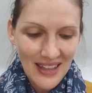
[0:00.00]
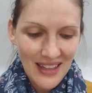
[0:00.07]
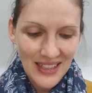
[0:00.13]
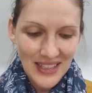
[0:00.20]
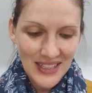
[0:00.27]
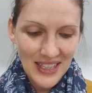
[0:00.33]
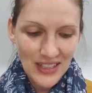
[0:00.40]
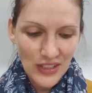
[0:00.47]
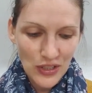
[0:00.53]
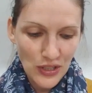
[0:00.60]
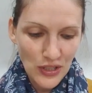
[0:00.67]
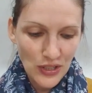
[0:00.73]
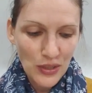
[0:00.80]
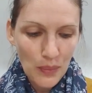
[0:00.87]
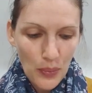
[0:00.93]
these things to
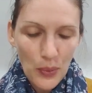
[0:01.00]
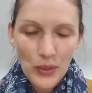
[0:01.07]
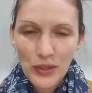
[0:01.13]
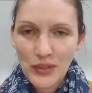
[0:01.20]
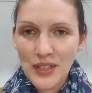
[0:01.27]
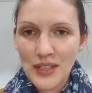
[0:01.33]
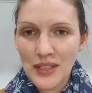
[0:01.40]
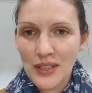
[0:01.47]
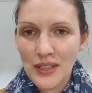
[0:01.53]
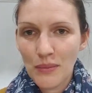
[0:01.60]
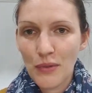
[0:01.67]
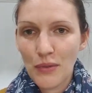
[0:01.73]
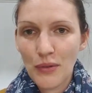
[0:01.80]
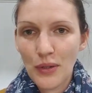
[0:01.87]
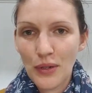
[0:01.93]
just support your system
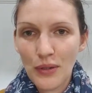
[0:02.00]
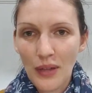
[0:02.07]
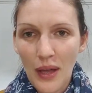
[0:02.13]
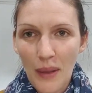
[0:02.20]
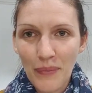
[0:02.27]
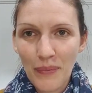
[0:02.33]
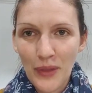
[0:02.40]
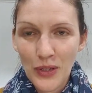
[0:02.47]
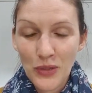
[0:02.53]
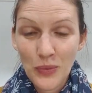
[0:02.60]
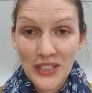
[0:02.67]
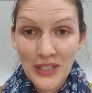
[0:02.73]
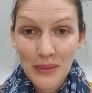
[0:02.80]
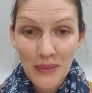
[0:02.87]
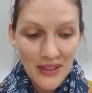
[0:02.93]
through those
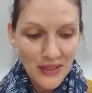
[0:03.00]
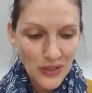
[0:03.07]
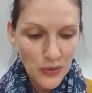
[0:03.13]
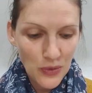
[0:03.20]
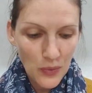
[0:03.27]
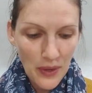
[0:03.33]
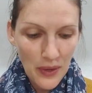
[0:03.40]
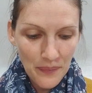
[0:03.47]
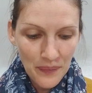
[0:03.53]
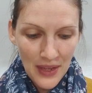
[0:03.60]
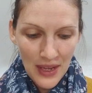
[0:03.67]
winter months as well.